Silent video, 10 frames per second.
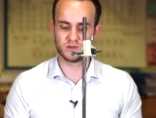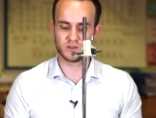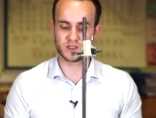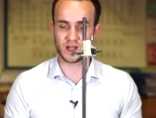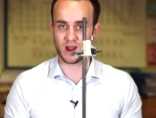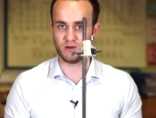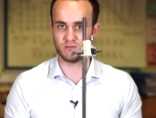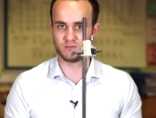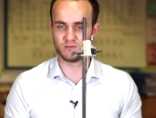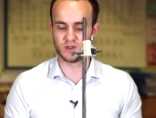to now.
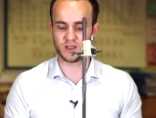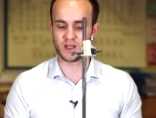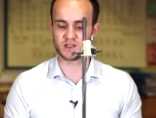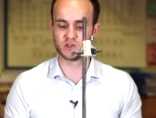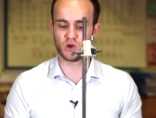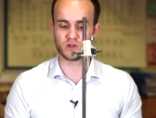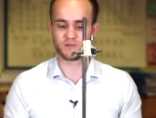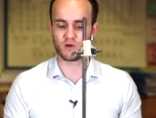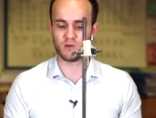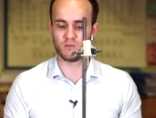It's not
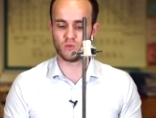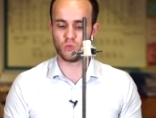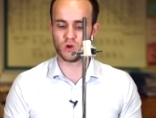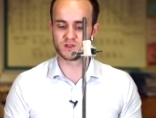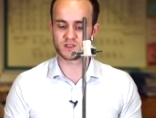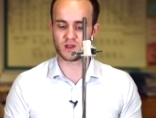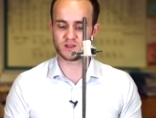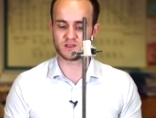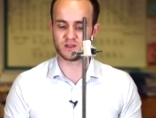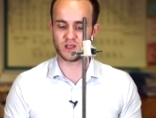from one
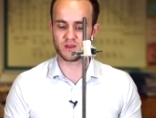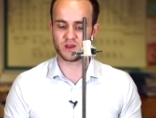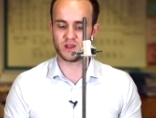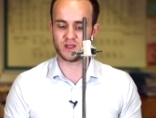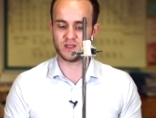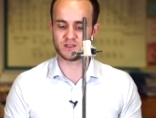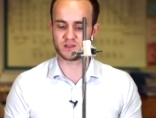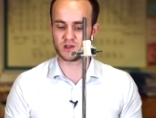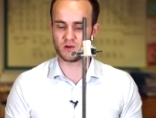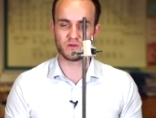side to the other. It needs
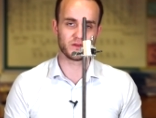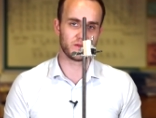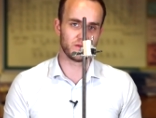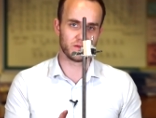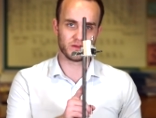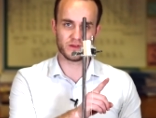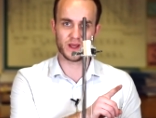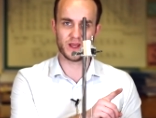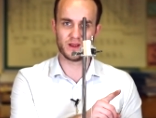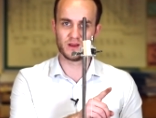to go
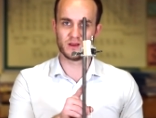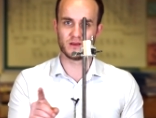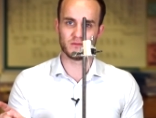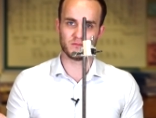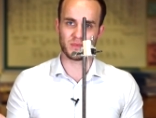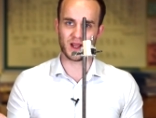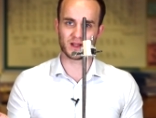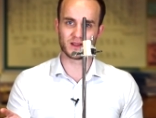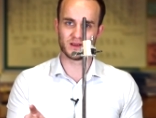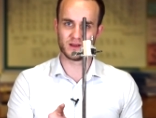there,
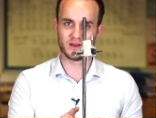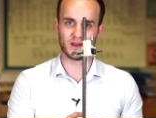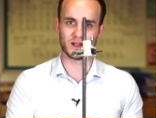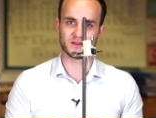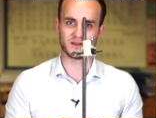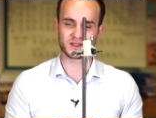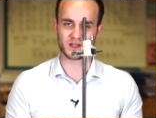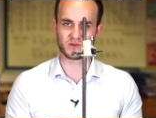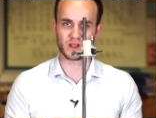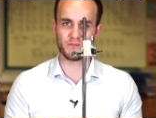back, and to the
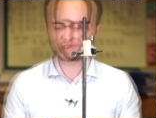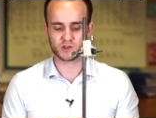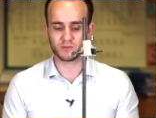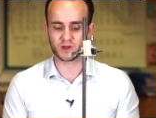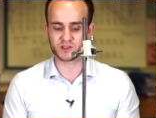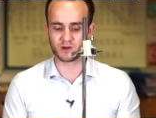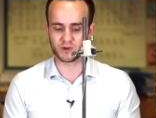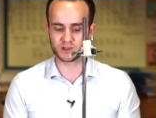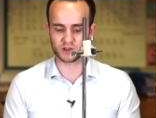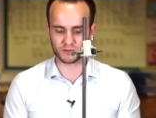center again. So I'm going to start
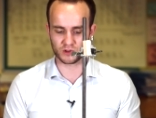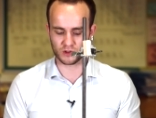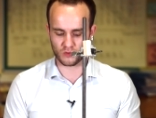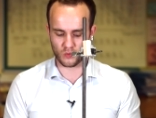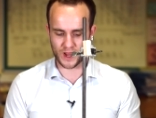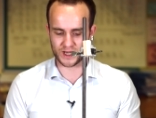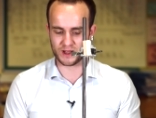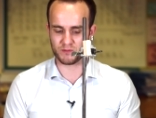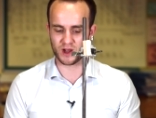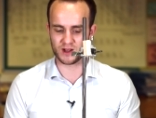my stop clock when
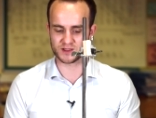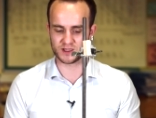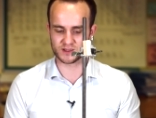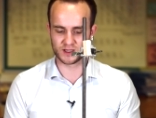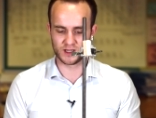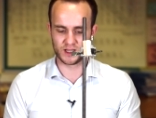it passes